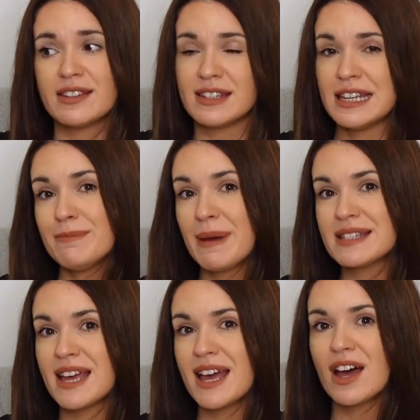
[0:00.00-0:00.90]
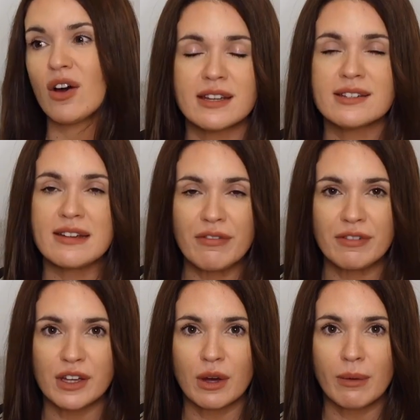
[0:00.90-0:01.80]
sleep better, then
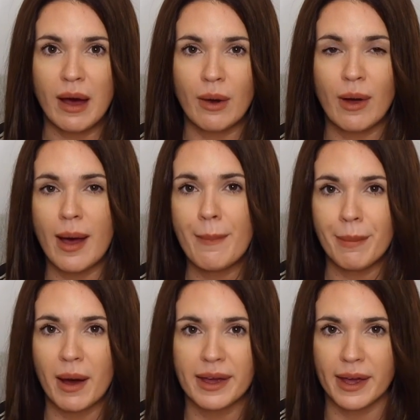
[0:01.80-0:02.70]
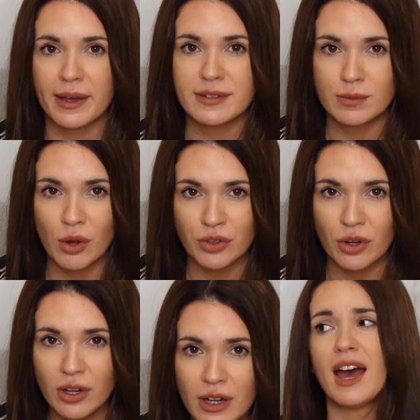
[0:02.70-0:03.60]
definitely go out and buy a
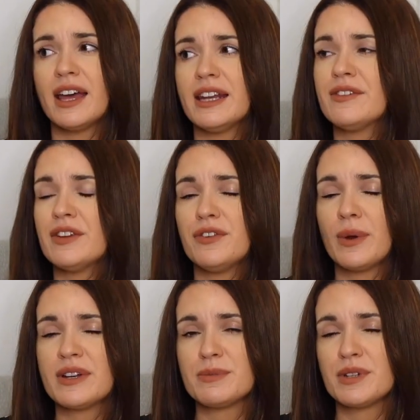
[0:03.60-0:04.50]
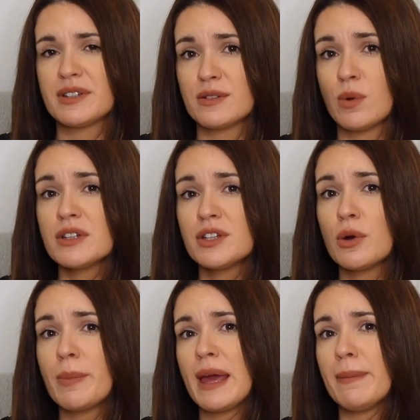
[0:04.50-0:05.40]
swaddle. And even if you end up just swaddling
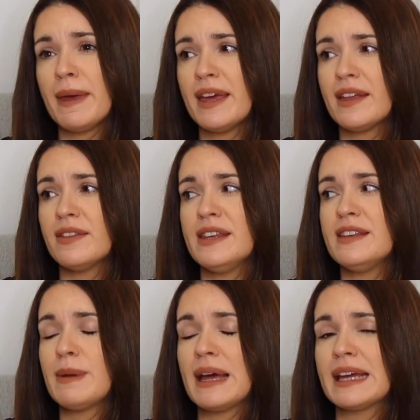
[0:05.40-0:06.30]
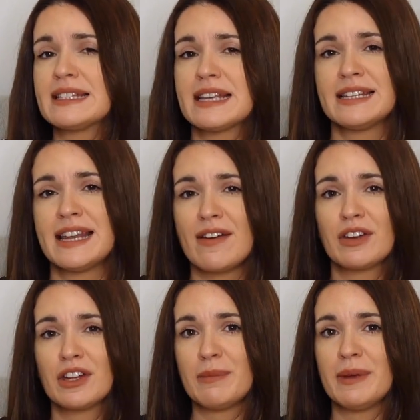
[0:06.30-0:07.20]
your baby, these blankets are never
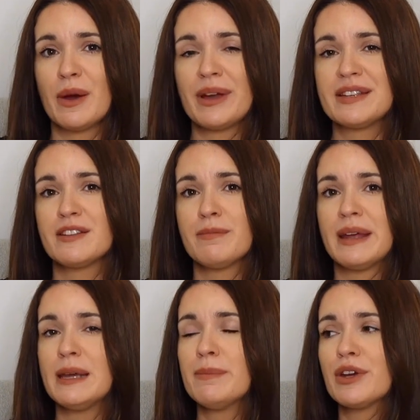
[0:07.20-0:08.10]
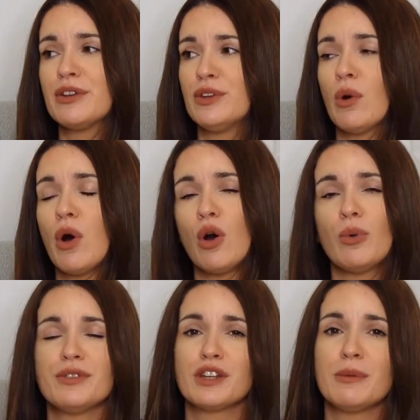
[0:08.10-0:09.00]
going to be a waste of money because you are
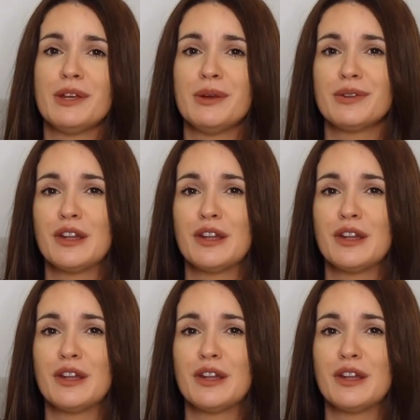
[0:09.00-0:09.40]
always going to be using